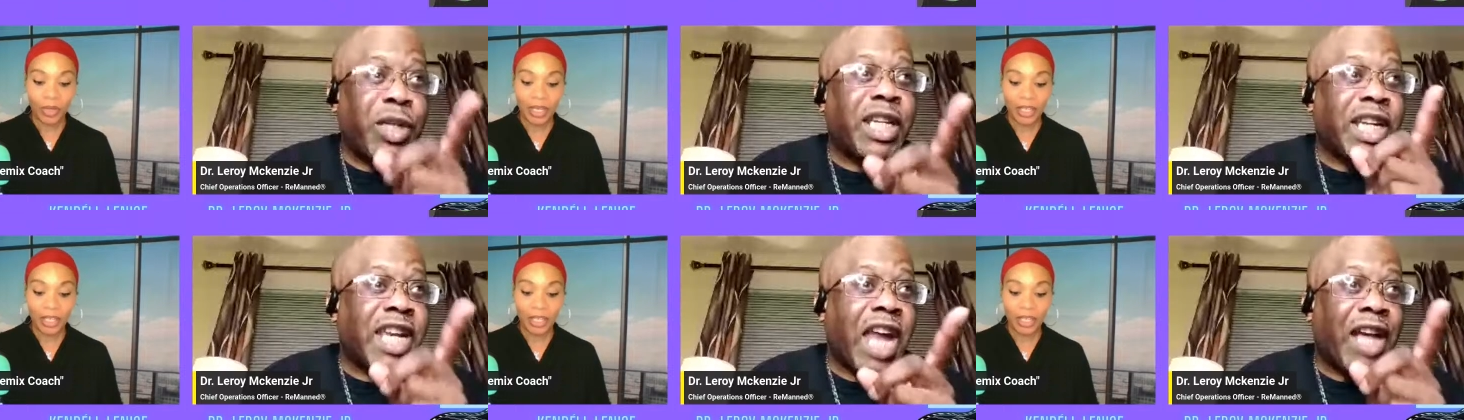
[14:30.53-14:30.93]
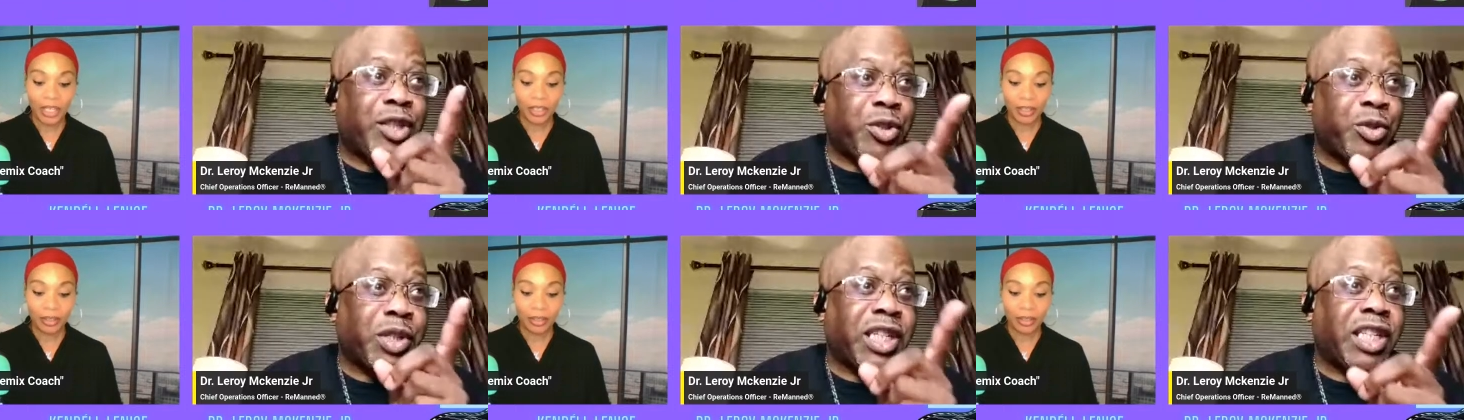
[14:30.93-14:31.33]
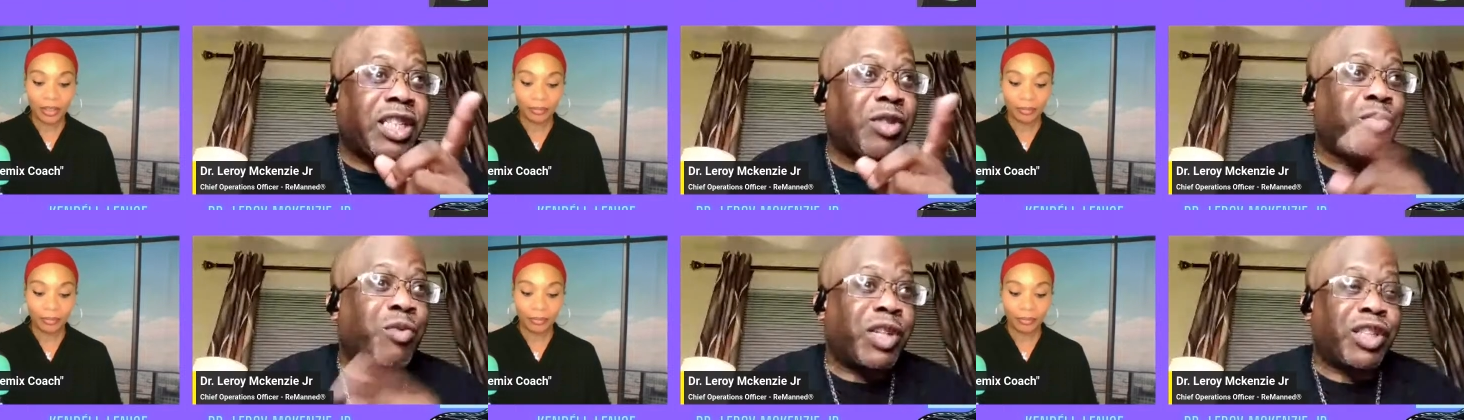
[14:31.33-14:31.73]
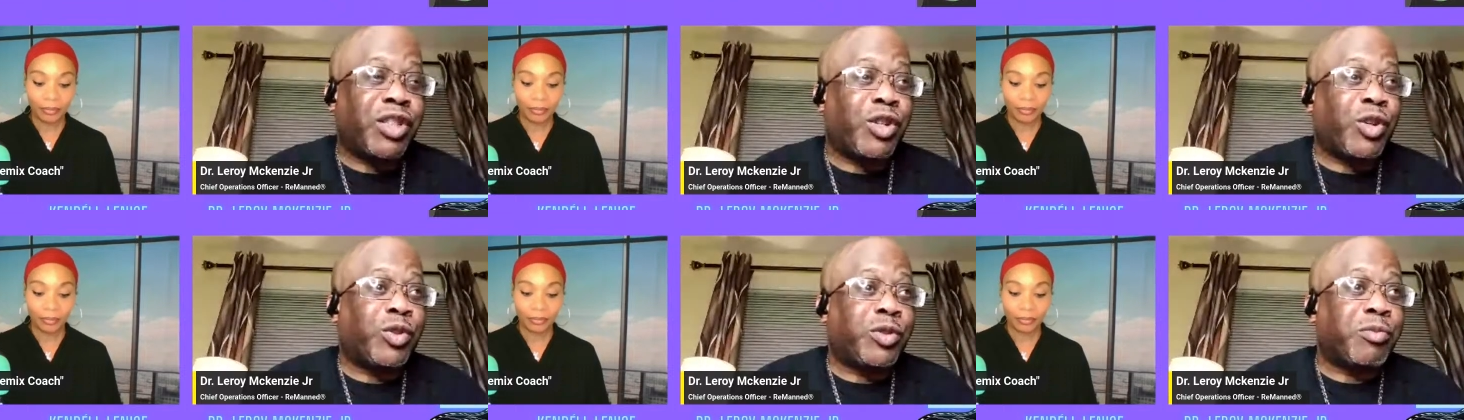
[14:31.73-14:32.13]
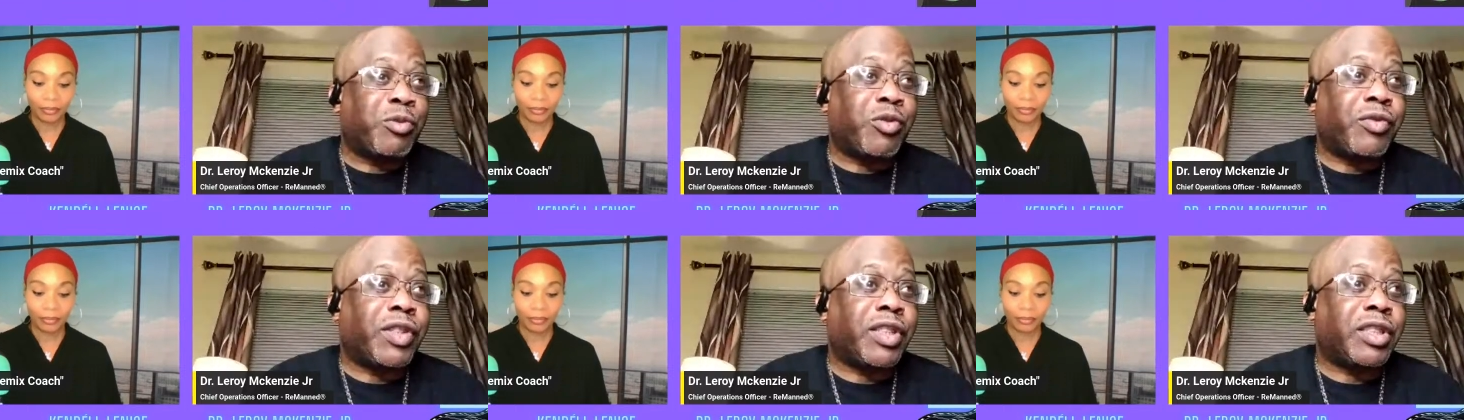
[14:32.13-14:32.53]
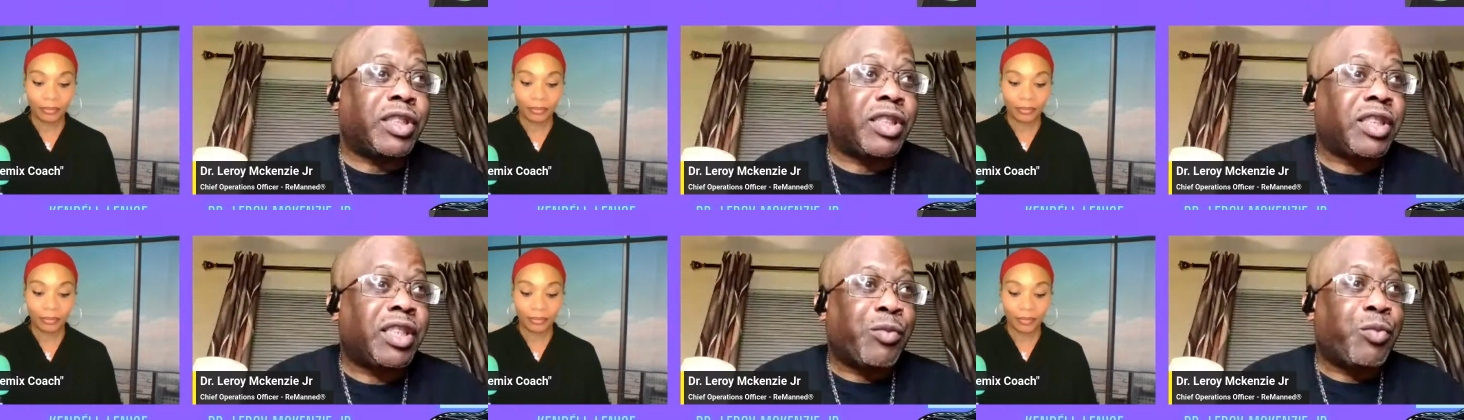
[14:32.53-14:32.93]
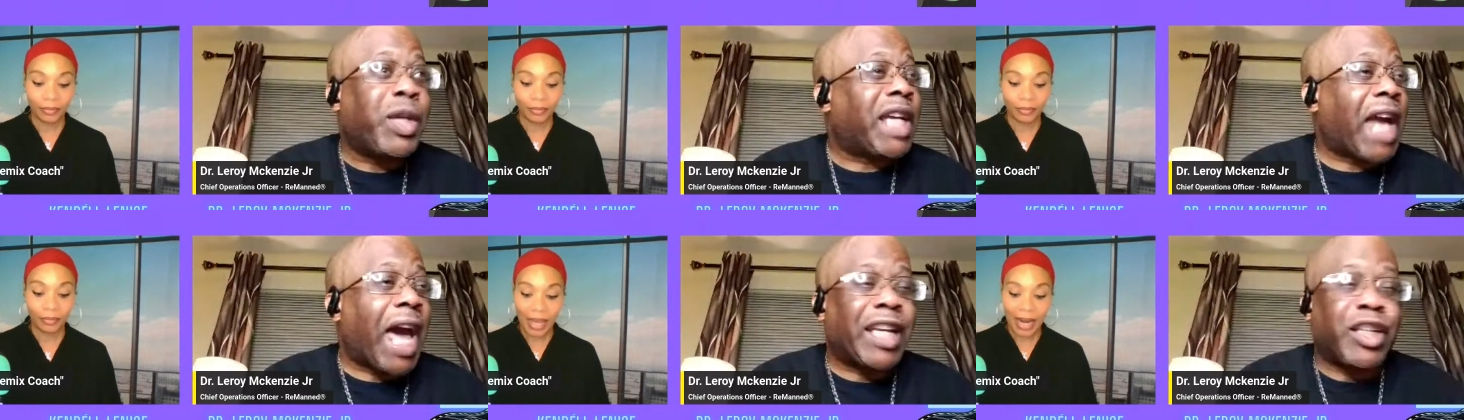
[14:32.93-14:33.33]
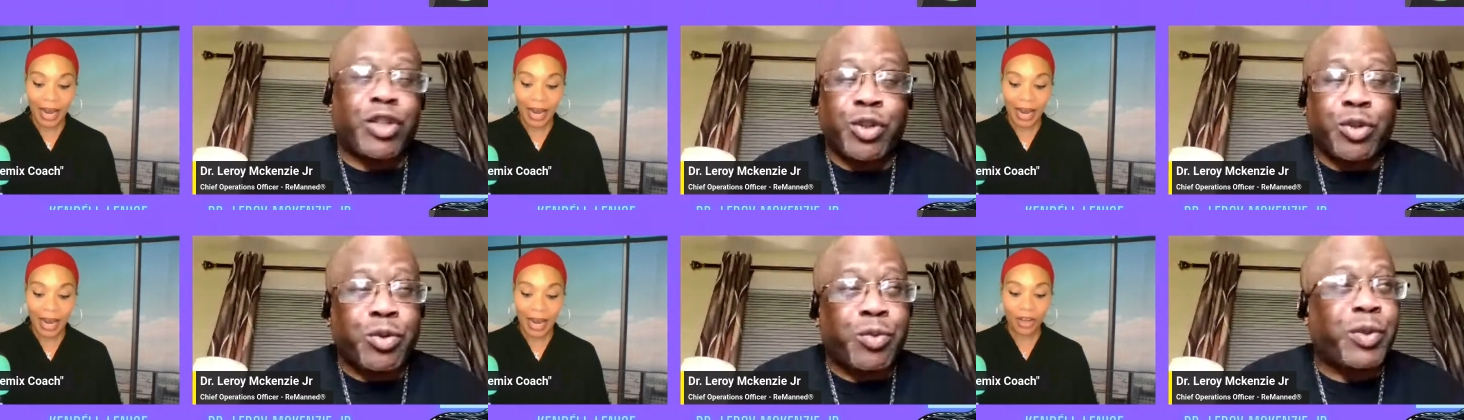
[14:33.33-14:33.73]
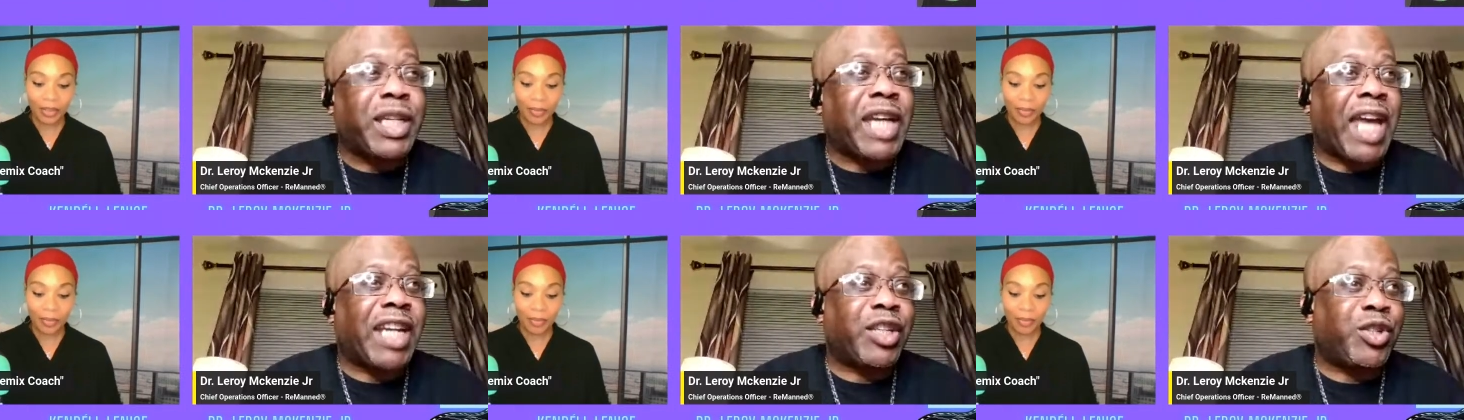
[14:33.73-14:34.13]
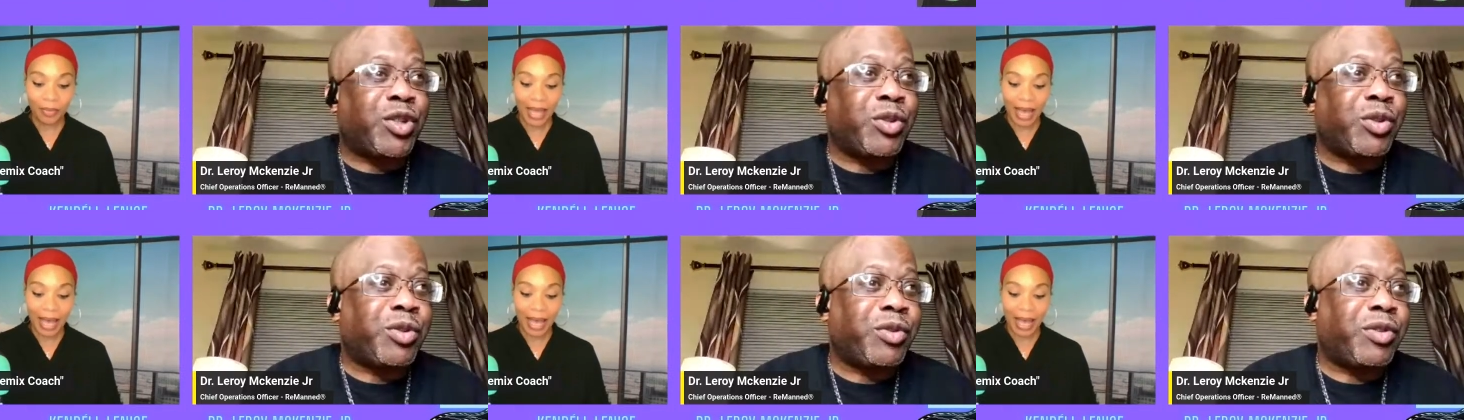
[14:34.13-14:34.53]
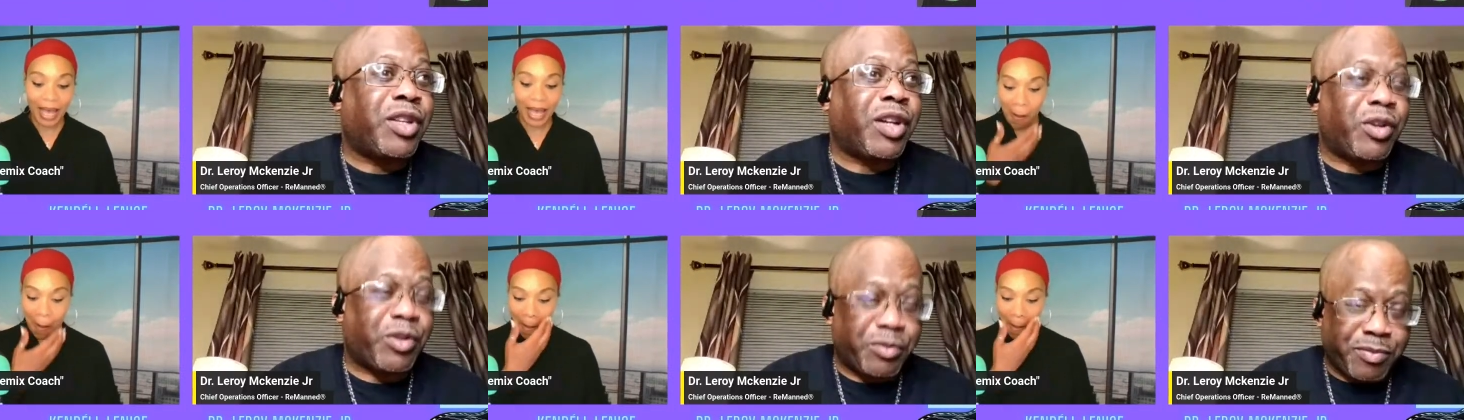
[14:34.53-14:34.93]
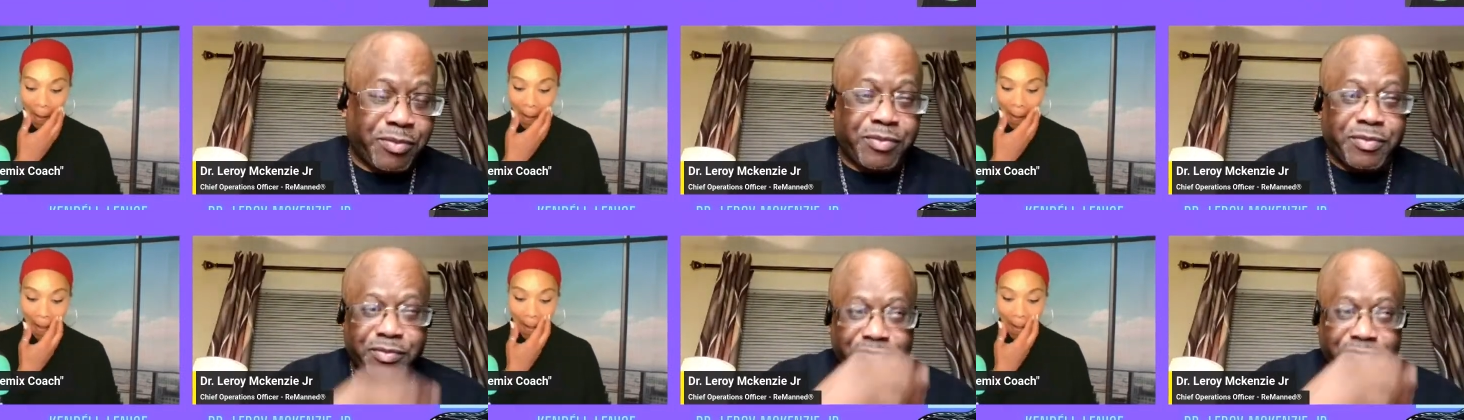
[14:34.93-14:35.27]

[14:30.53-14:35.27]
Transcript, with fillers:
Speaker 1: do either one of those movies. And I we gotta do we that. gotta do though.